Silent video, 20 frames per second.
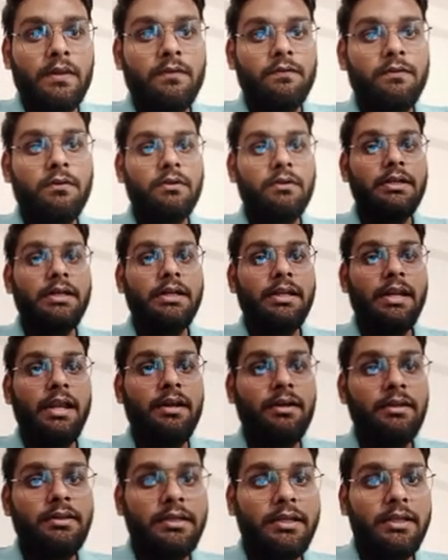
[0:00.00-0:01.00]
For the
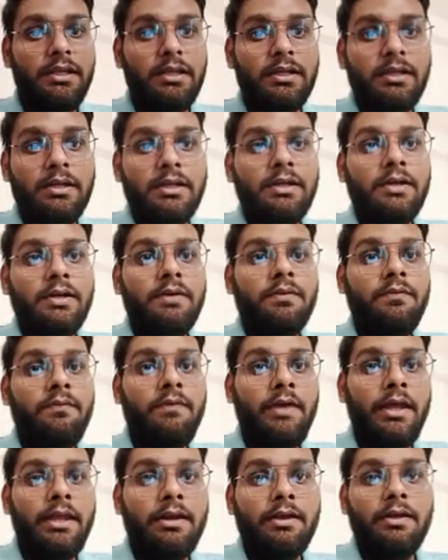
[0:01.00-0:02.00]
grade 3
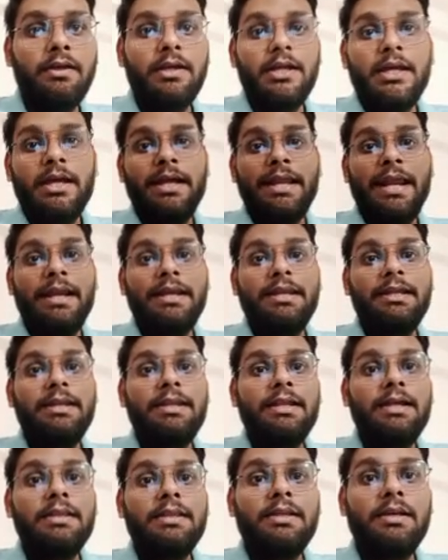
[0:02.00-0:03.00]
fair
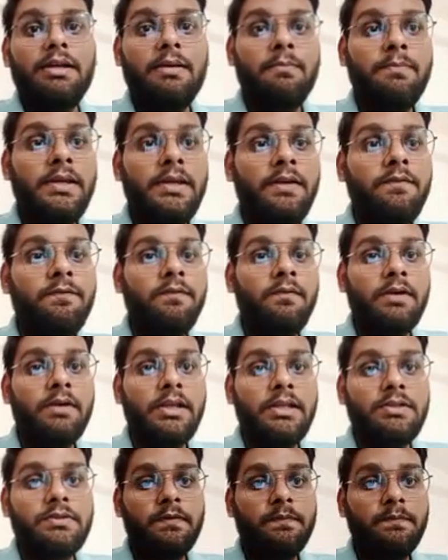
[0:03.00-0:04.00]
criteria, the complete full
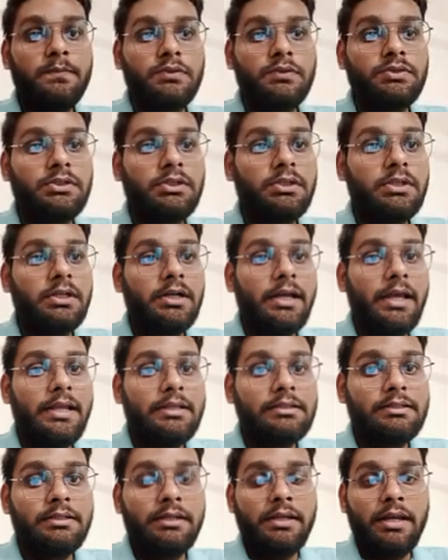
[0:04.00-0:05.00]
range of motion
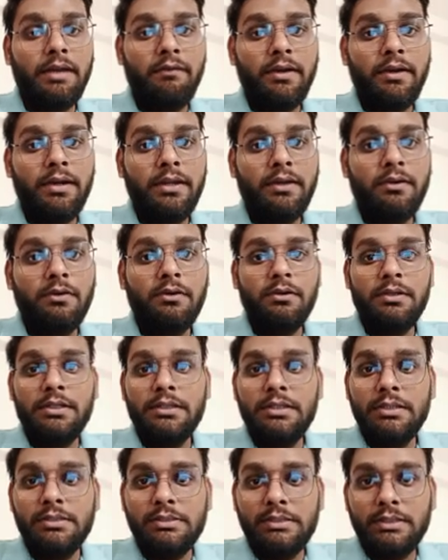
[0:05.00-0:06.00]
against the gravity, no
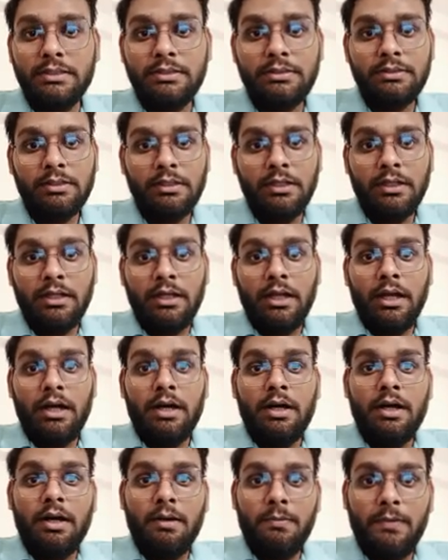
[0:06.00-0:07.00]
resistance
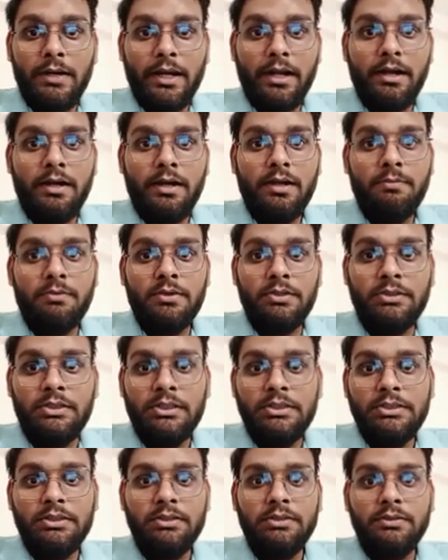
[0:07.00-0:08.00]
applied. A
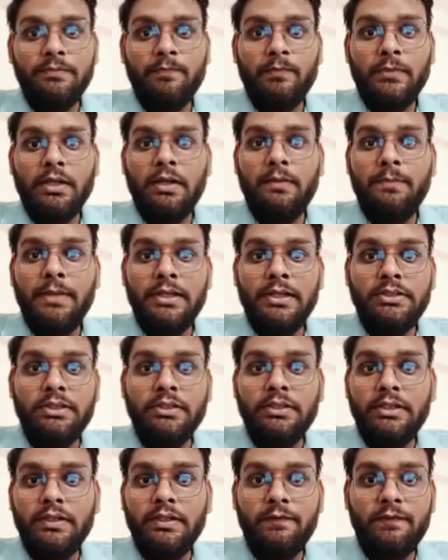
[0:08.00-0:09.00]
procedure,
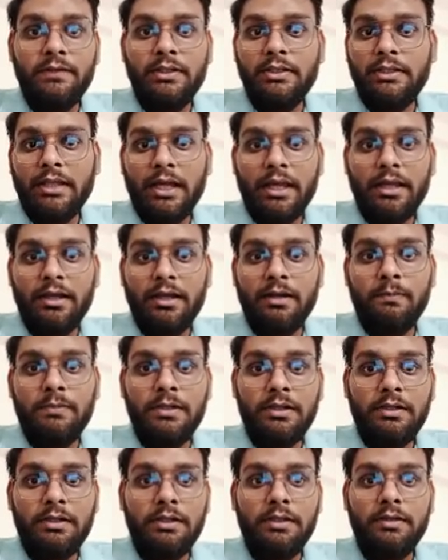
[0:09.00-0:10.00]
patient lift the thigh
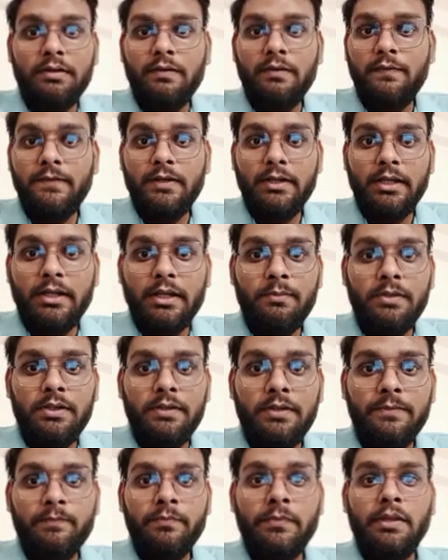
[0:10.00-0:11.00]
completely off the
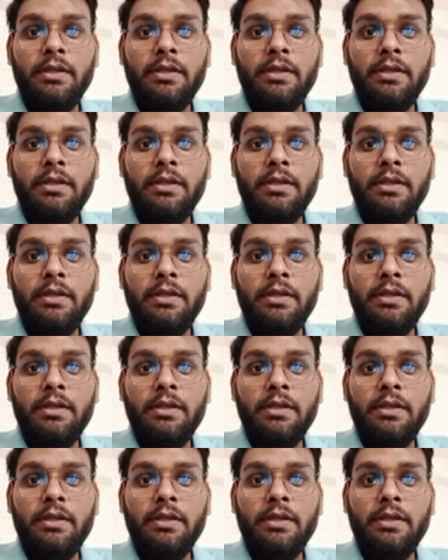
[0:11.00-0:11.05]
table.